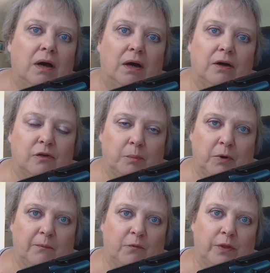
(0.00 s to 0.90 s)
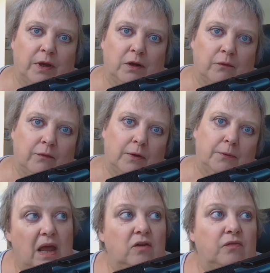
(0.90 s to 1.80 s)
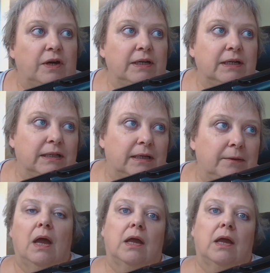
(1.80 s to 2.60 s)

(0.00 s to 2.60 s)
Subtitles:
to prep for the interview. And finally,